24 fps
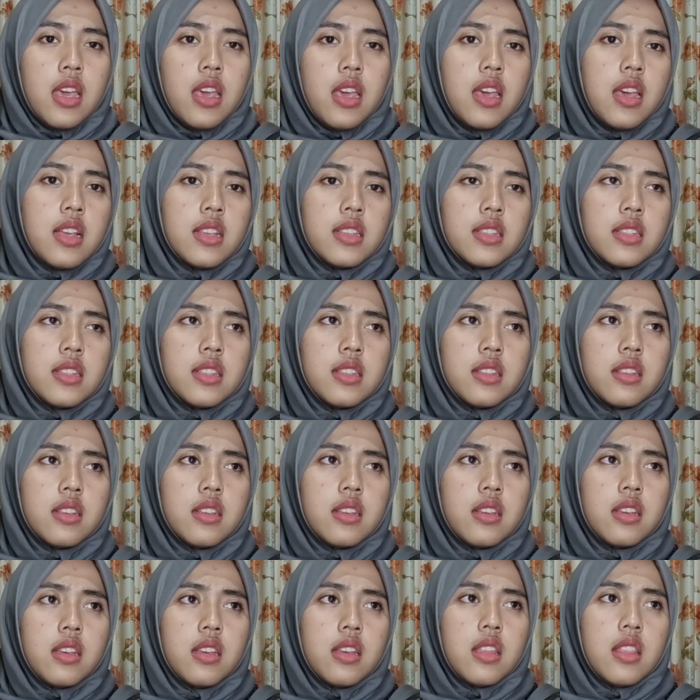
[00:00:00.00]
this
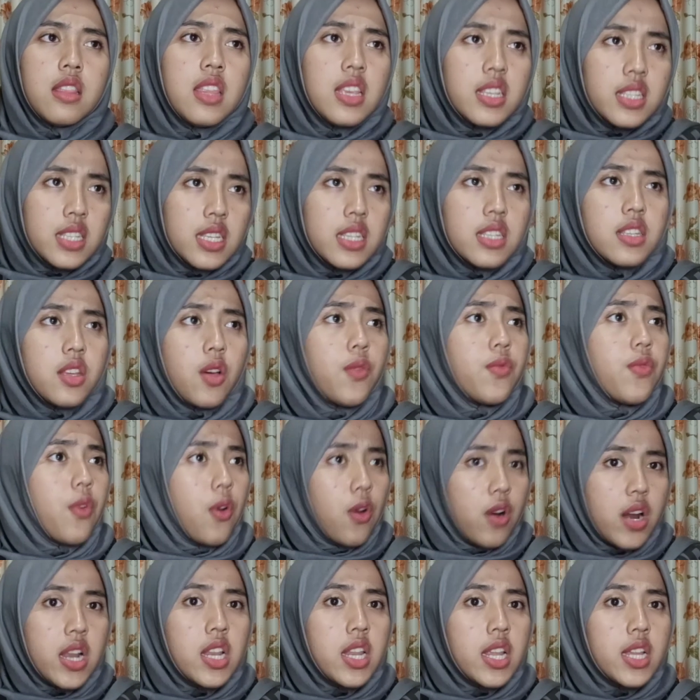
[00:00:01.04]
is a
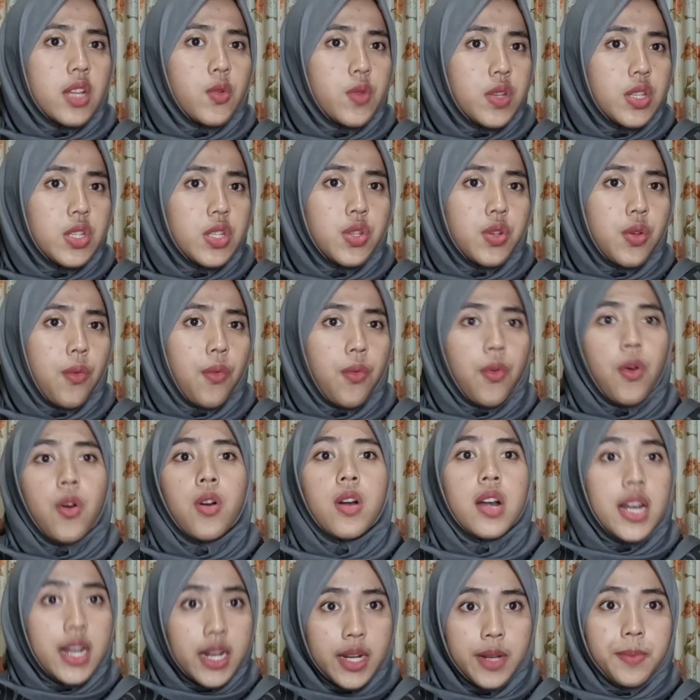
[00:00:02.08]
foreign language
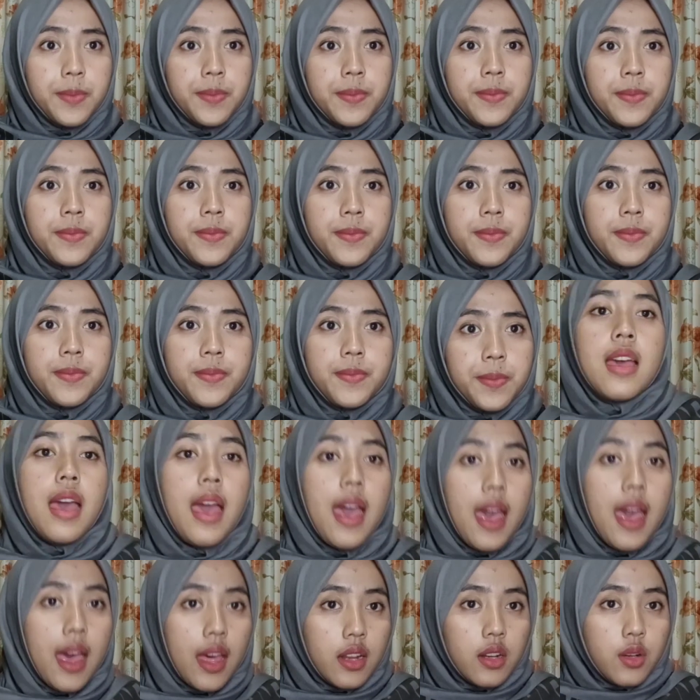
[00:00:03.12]
for them.
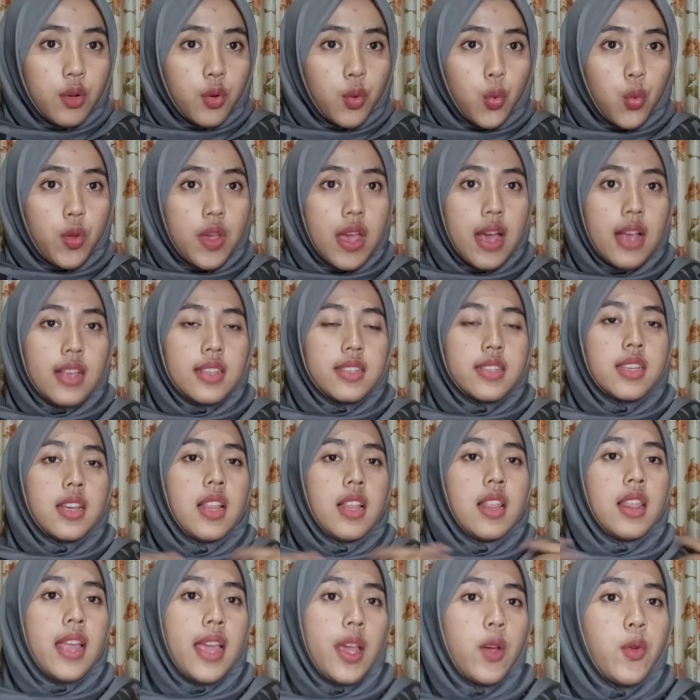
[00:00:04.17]
And we as
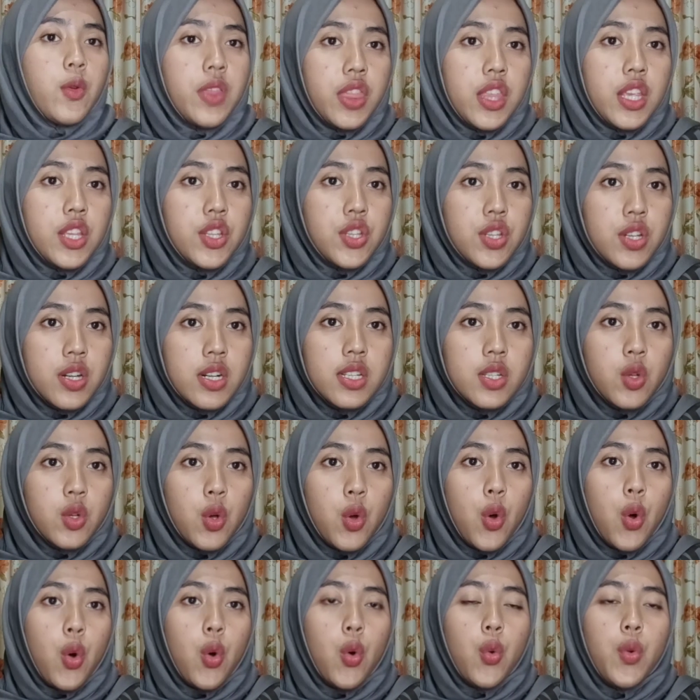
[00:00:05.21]
a language teachers,
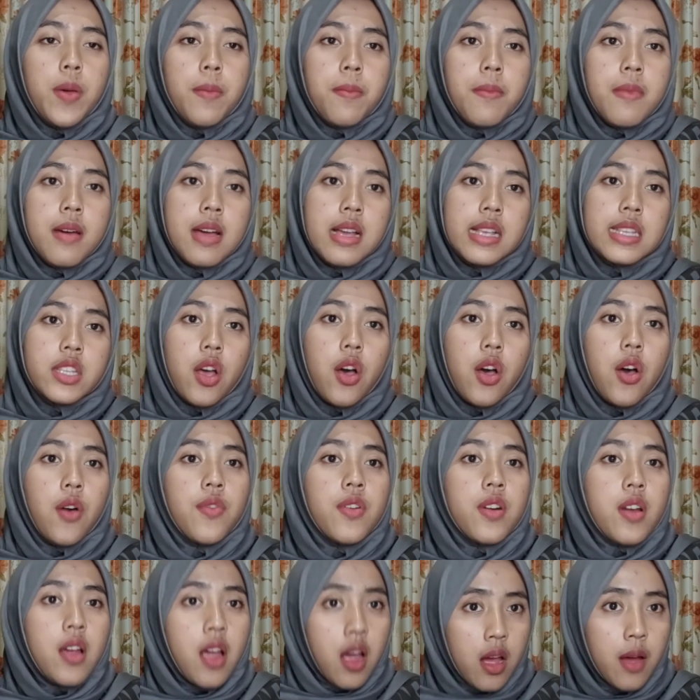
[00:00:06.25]
we must
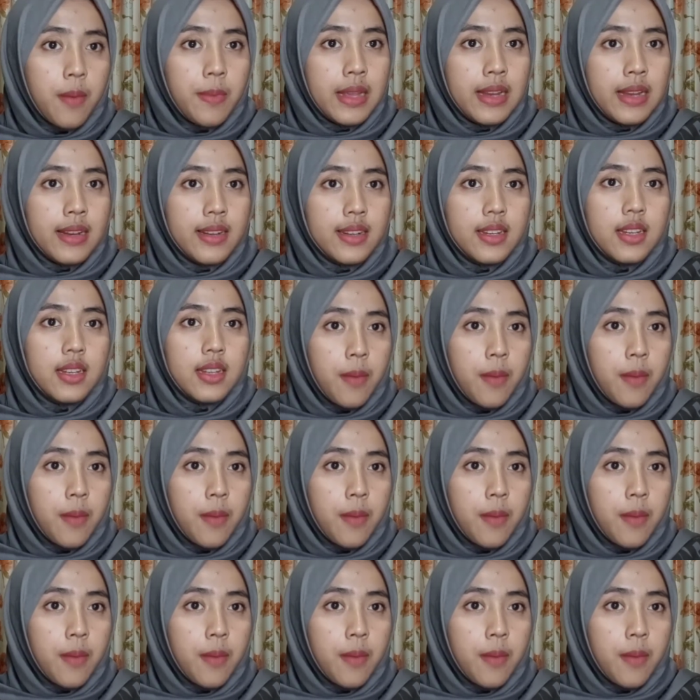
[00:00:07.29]
overcome it.